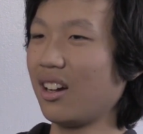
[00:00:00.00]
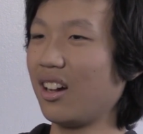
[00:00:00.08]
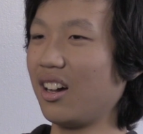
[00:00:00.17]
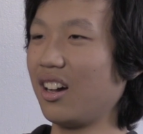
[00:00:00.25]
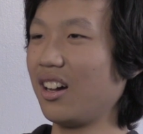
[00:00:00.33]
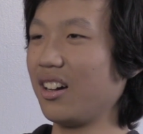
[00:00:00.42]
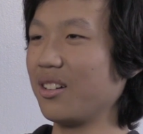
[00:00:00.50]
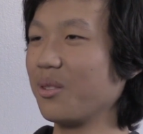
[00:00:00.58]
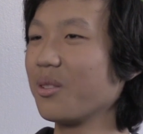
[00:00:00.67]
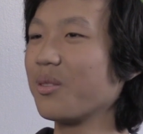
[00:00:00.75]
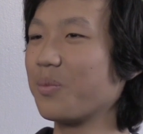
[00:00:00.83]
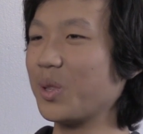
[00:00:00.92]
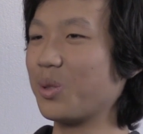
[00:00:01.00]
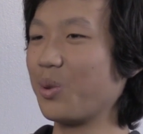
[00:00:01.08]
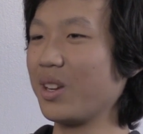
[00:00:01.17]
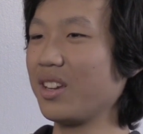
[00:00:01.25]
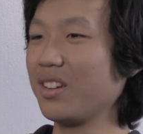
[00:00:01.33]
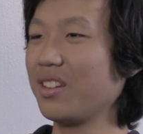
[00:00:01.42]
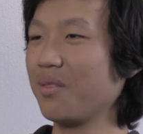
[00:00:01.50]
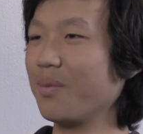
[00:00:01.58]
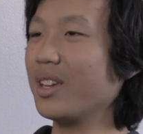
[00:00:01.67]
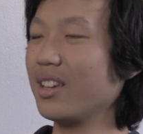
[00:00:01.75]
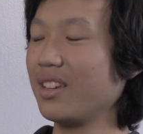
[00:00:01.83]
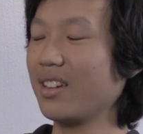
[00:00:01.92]
Uh, between
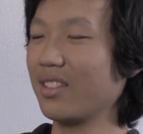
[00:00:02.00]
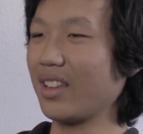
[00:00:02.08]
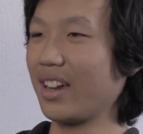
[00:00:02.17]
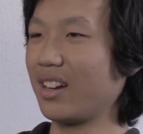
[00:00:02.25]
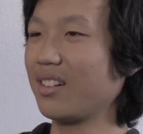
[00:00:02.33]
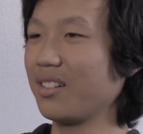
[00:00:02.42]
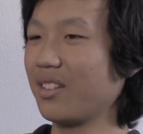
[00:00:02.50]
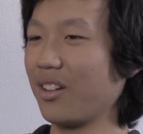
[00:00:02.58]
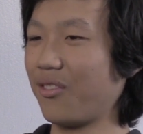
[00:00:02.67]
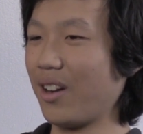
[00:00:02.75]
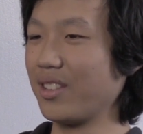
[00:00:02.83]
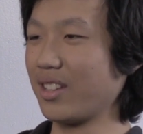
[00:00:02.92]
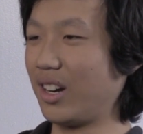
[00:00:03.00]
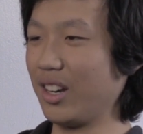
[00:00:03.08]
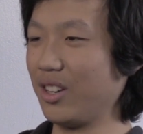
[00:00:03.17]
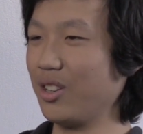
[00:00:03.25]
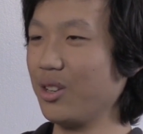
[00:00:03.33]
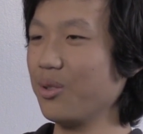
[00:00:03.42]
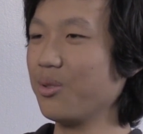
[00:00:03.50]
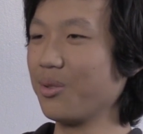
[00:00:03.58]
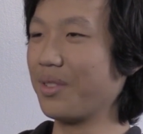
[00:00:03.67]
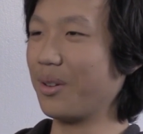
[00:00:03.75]
me and like the friends I already knew,